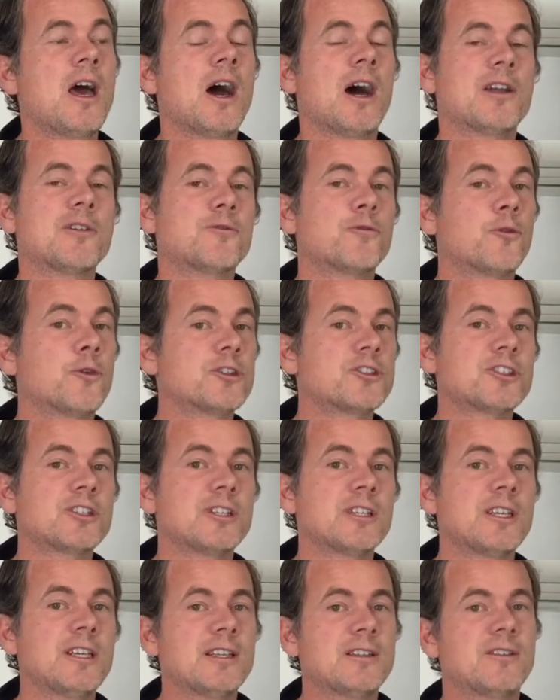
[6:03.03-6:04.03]

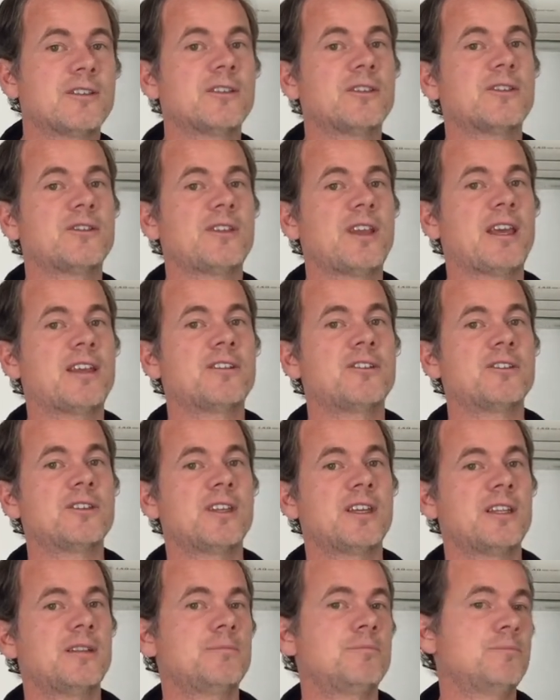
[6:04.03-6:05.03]
Unfortunately, it's the standard
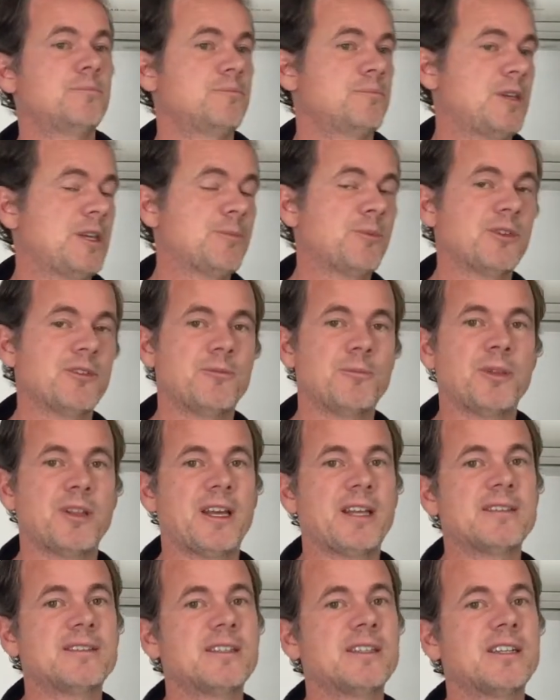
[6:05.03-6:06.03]
that people have
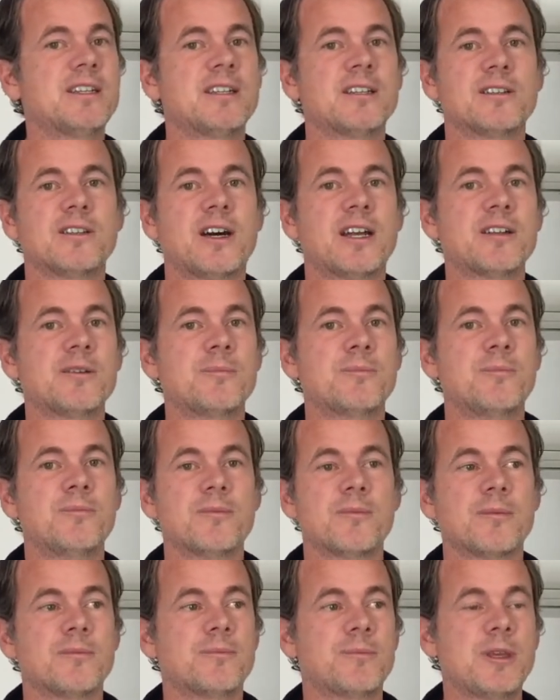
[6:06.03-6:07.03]
planted in a lot of
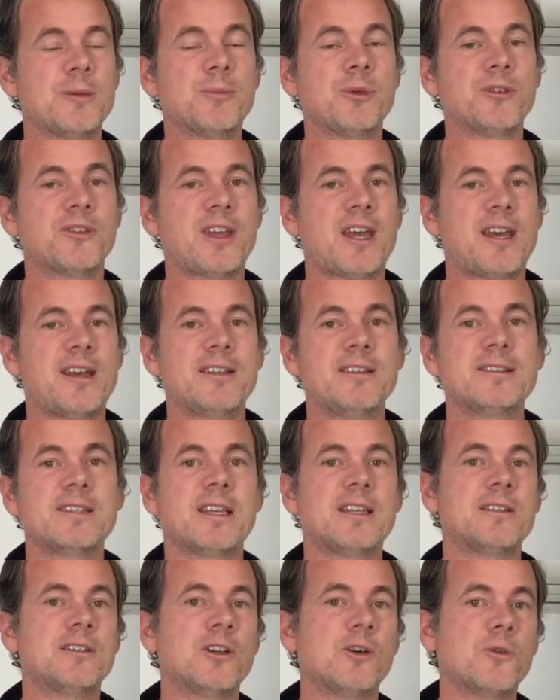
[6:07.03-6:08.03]
people's heads,
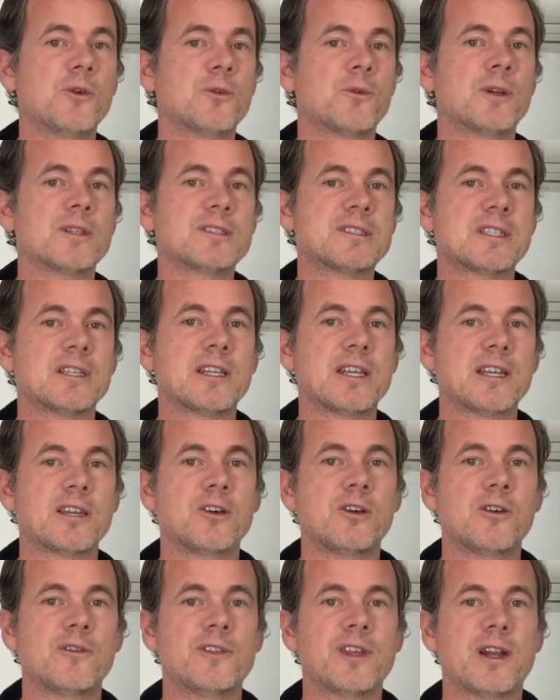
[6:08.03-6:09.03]
and no one wants to let
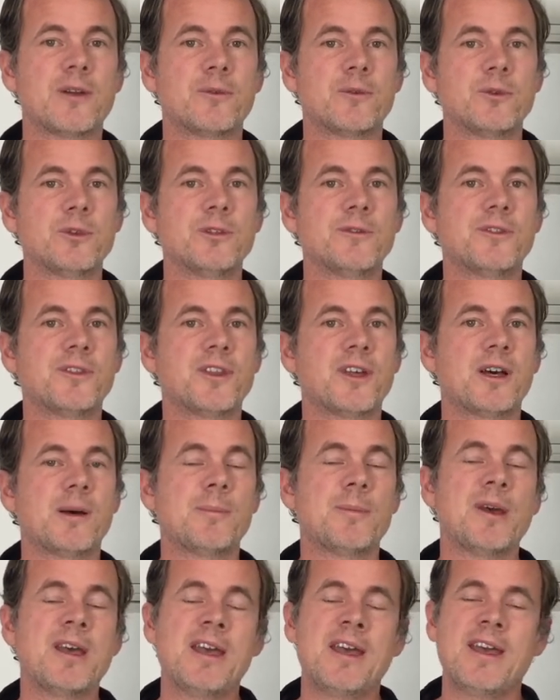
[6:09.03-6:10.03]
go of that rule of
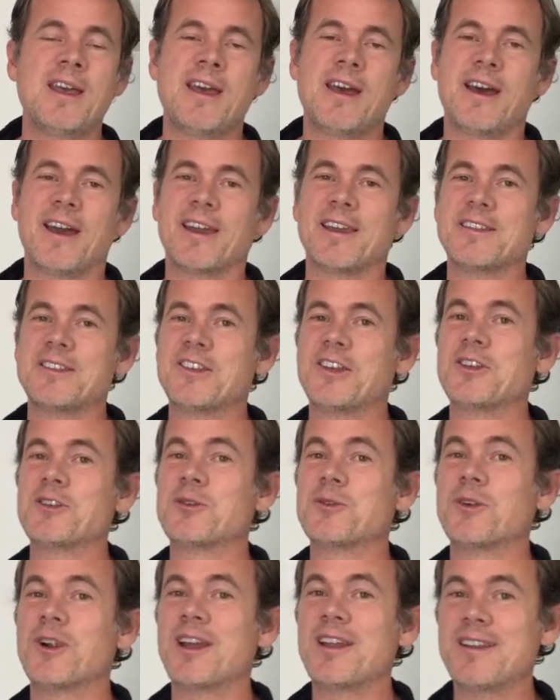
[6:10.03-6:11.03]
thumb. I can tell
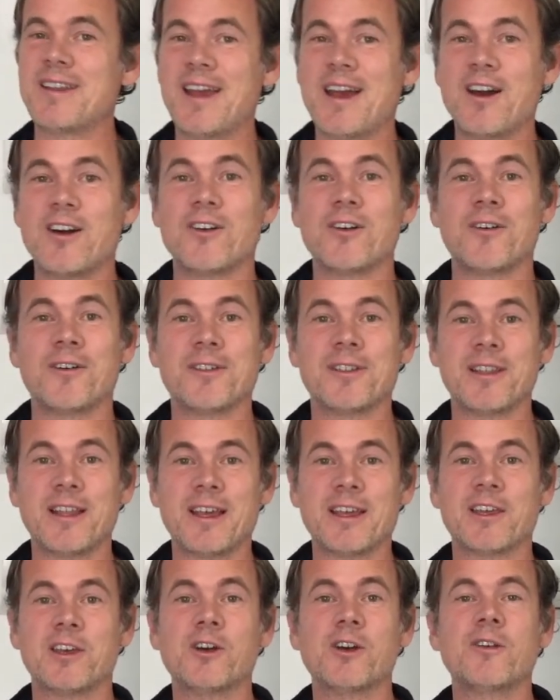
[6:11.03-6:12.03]
you right now,
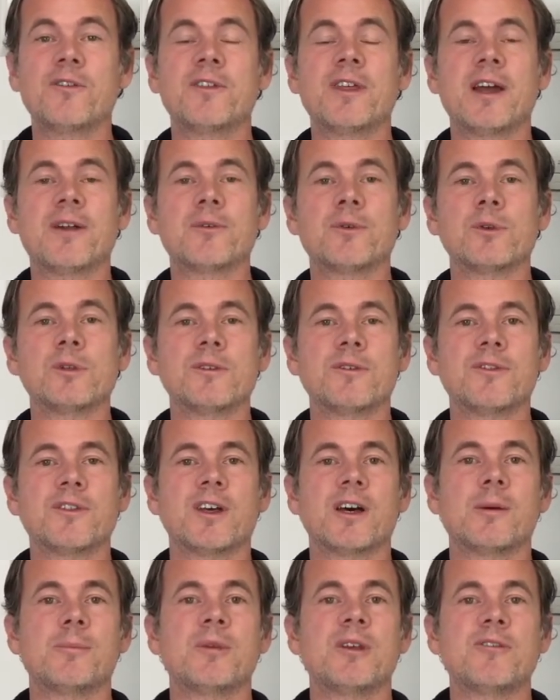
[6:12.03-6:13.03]
let go of that rule of
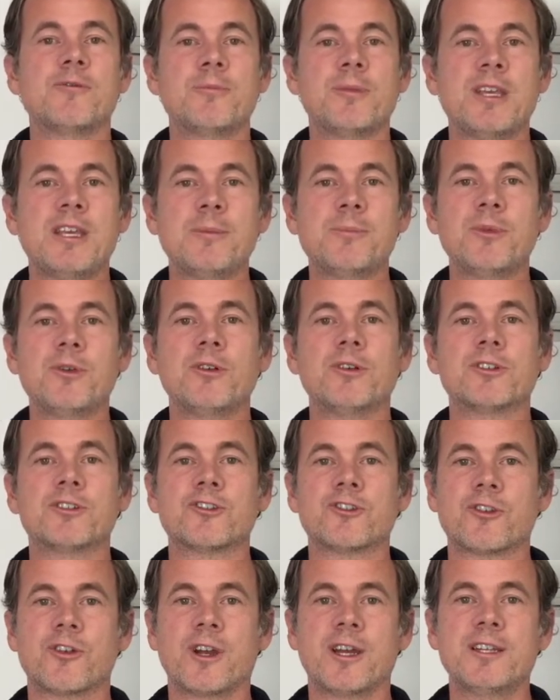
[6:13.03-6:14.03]
thumb. If people are
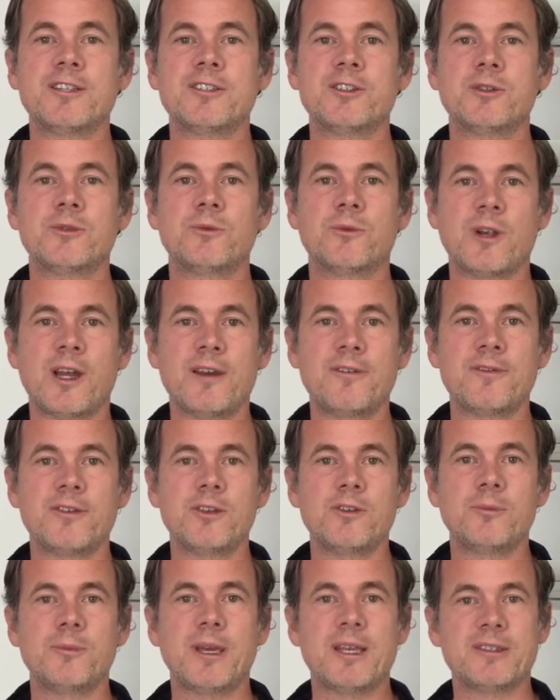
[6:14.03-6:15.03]
trying to ref
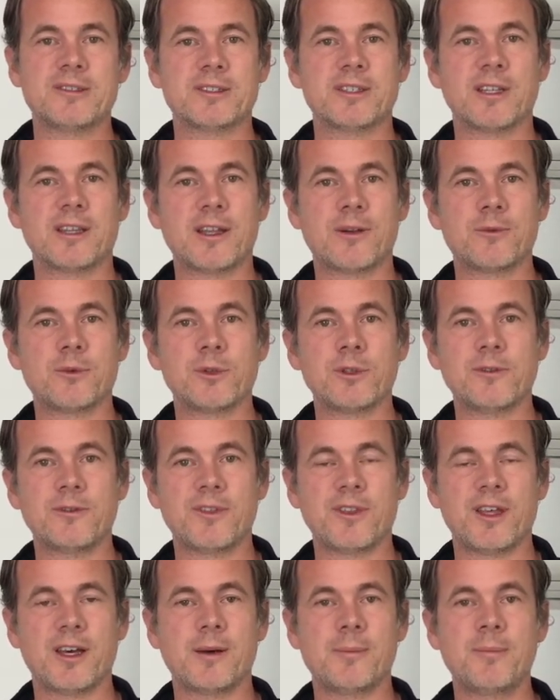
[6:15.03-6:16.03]
you based on that rule of
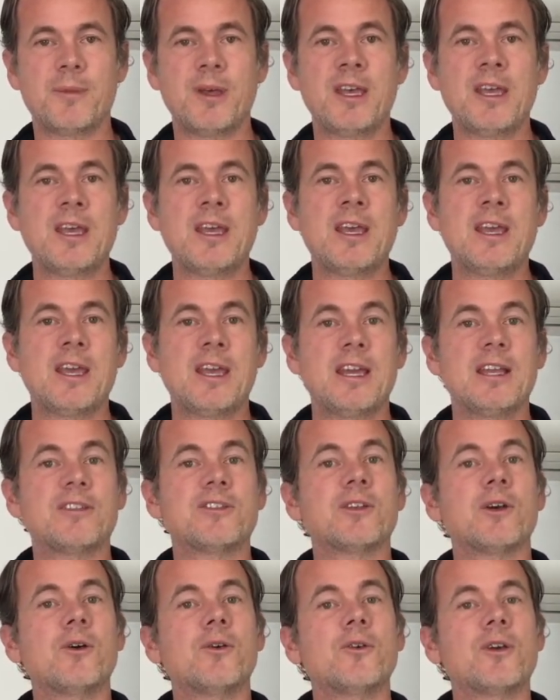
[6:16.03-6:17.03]
thumb,
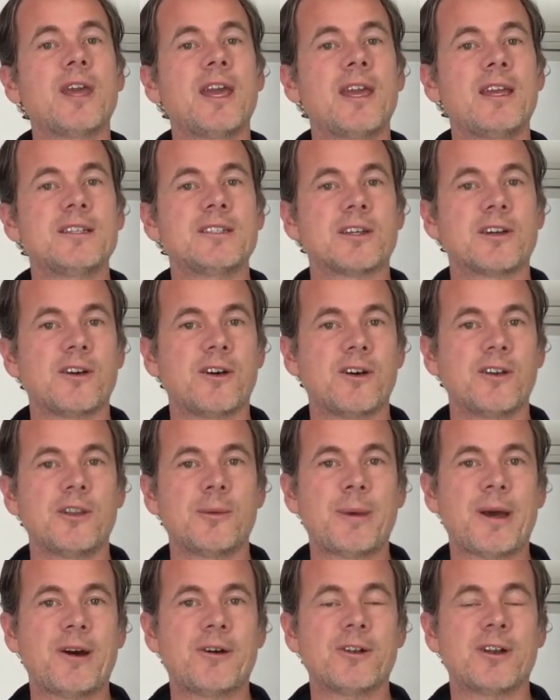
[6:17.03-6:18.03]
it's okay to call
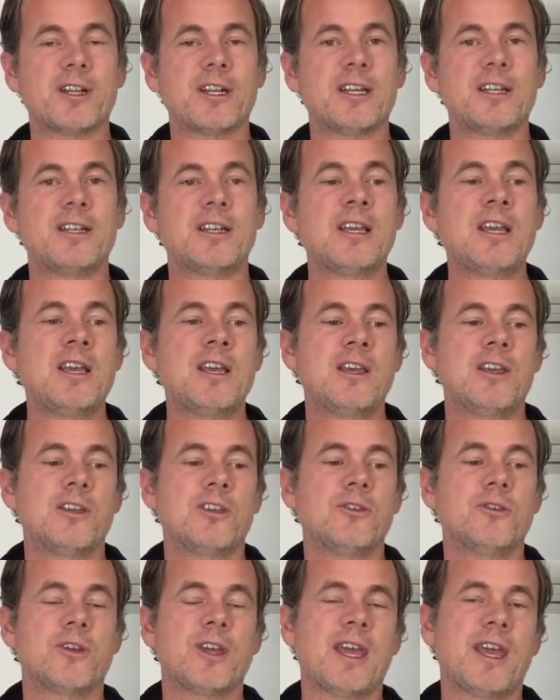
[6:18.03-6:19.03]
them out on it.
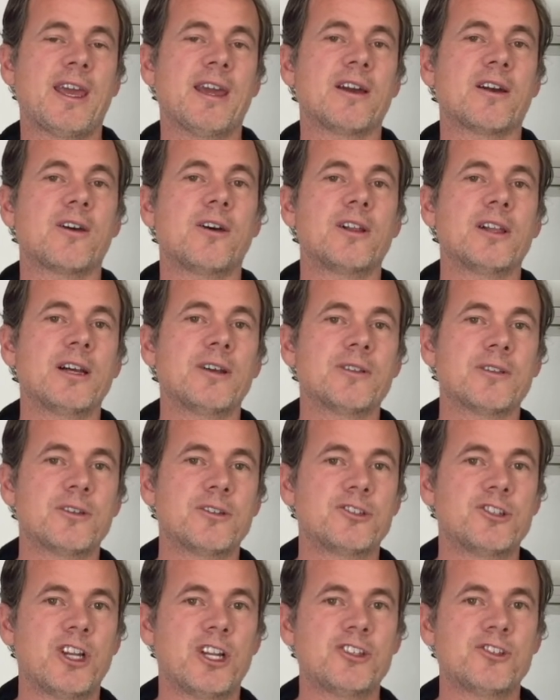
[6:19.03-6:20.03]
You can't call out their
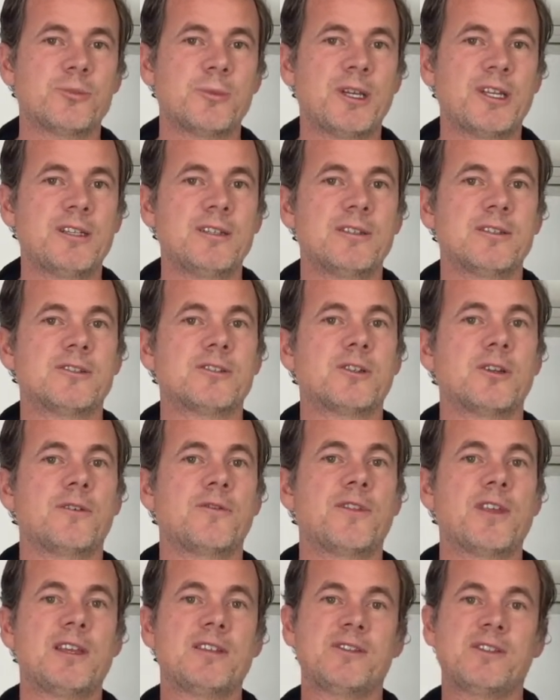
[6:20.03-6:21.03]
judgment, so
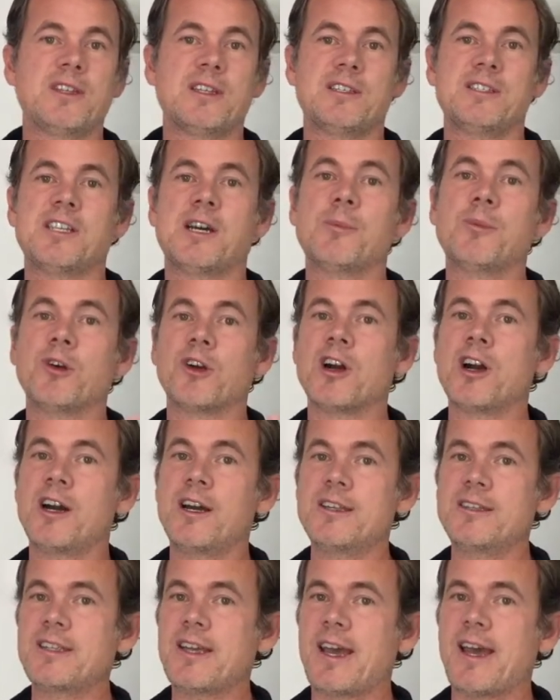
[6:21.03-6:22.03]
if they see a double
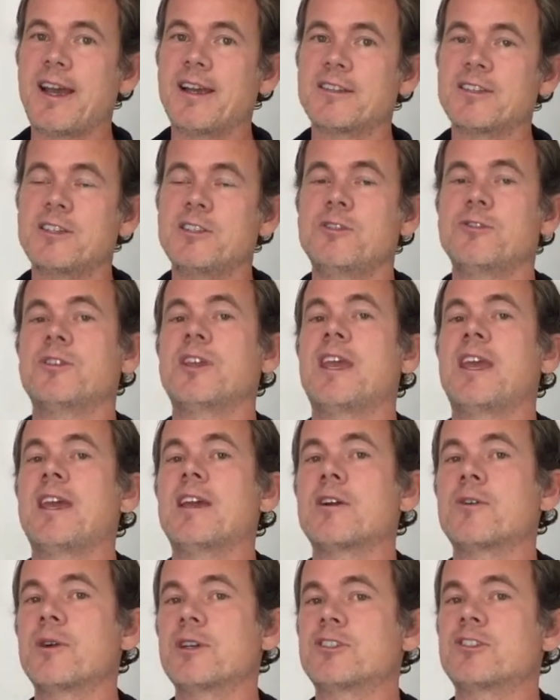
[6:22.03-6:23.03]
contact, you
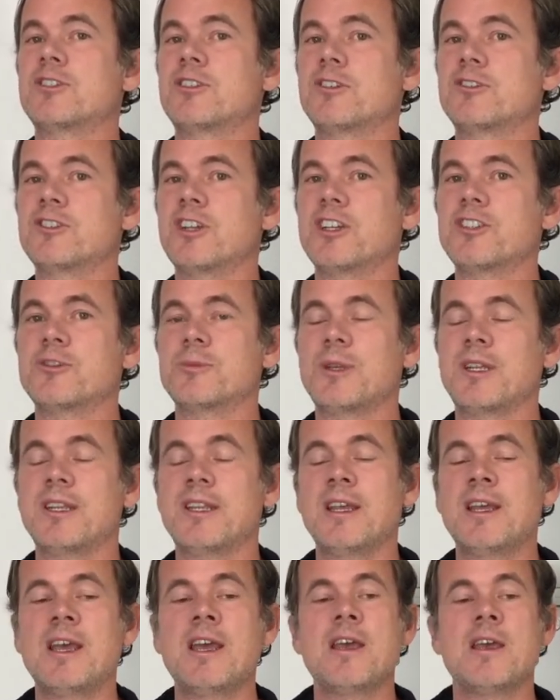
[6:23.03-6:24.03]
can't question their judgment.
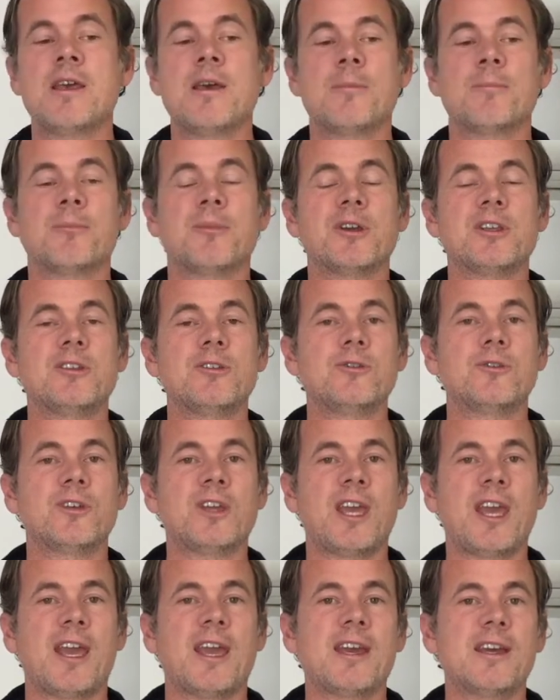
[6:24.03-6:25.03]
But you
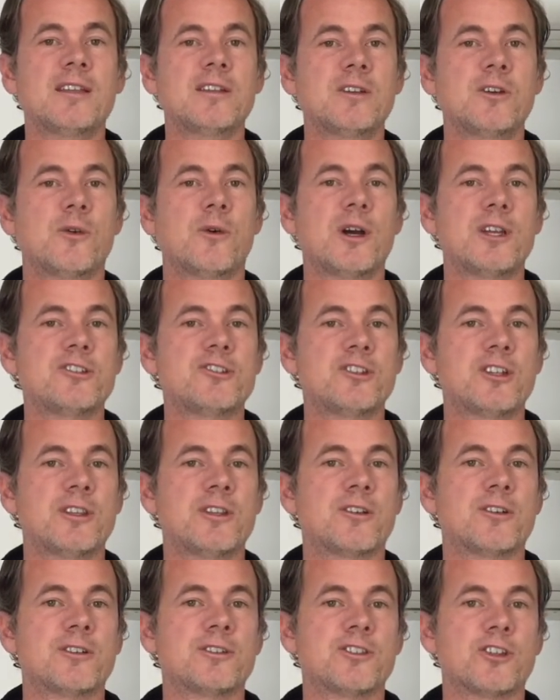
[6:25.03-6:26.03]
can question
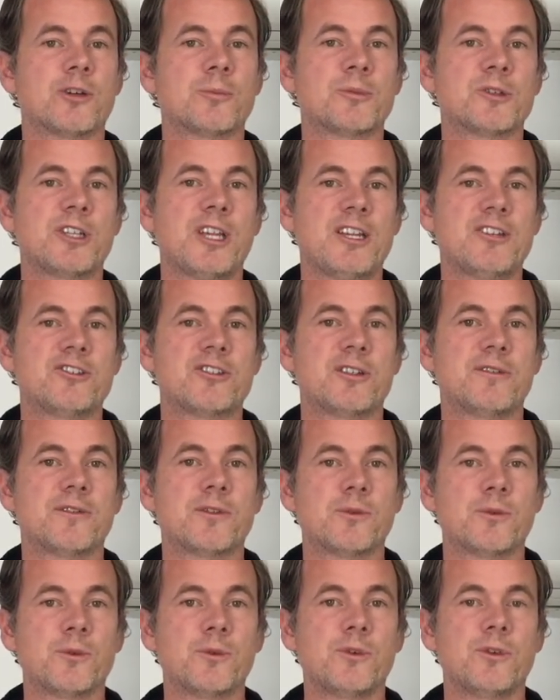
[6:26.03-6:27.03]
their interpretation of
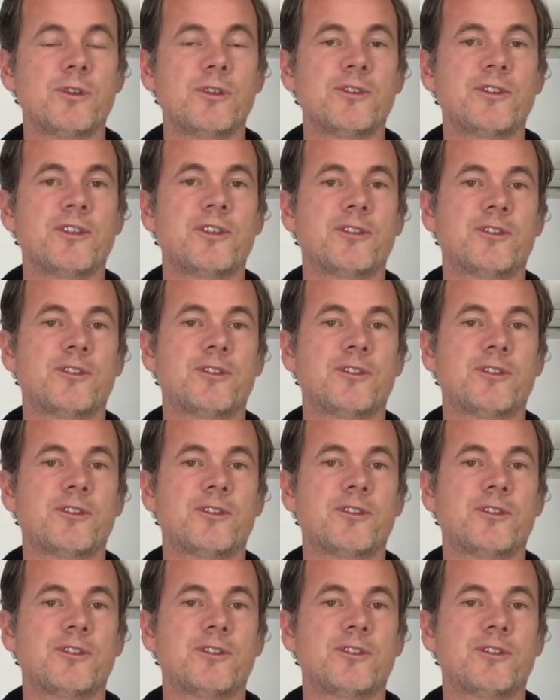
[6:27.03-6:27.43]
the rules.